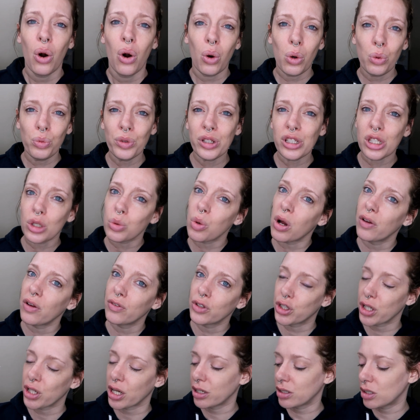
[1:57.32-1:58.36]
only 12
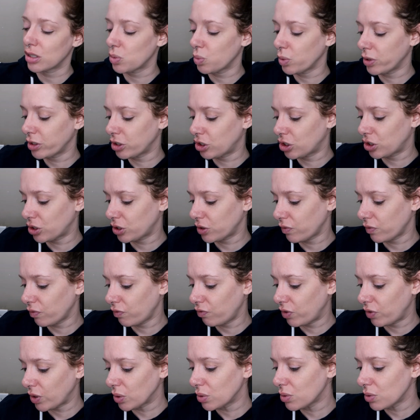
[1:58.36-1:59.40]
shades, which
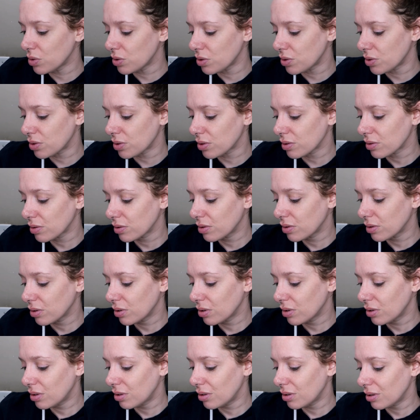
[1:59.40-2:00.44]
feels
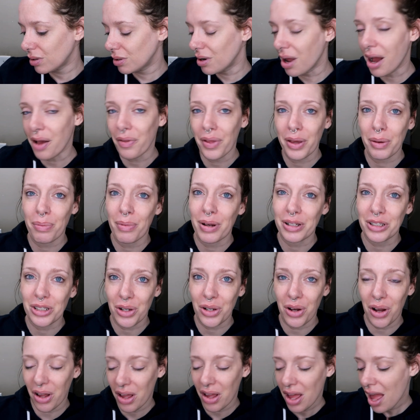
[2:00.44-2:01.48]
not like much at
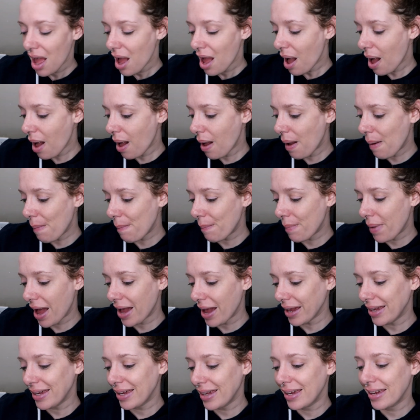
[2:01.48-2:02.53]
all.
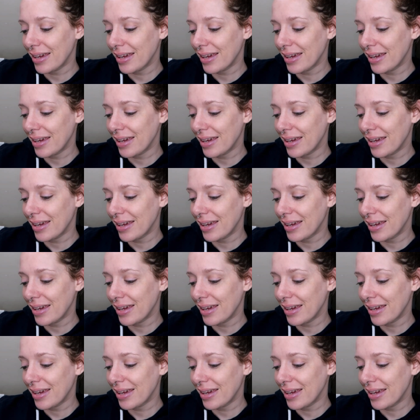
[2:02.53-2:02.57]
I